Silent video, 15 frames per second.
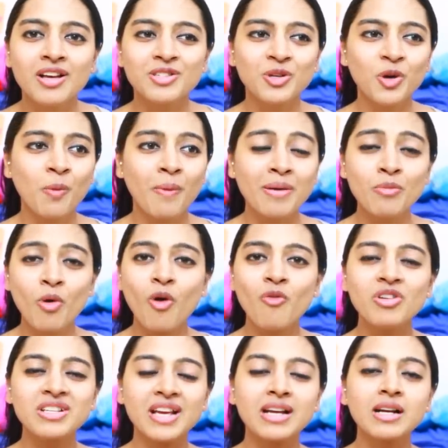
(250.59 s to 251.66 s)
So my
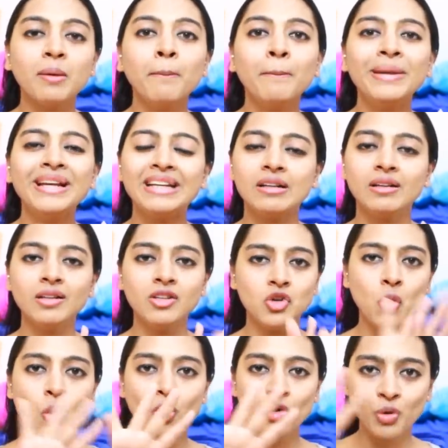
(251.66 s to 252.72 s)
mom was like completely
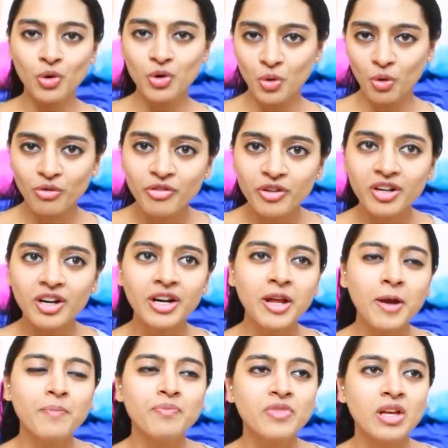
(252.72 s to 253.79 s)
no, no, no for it.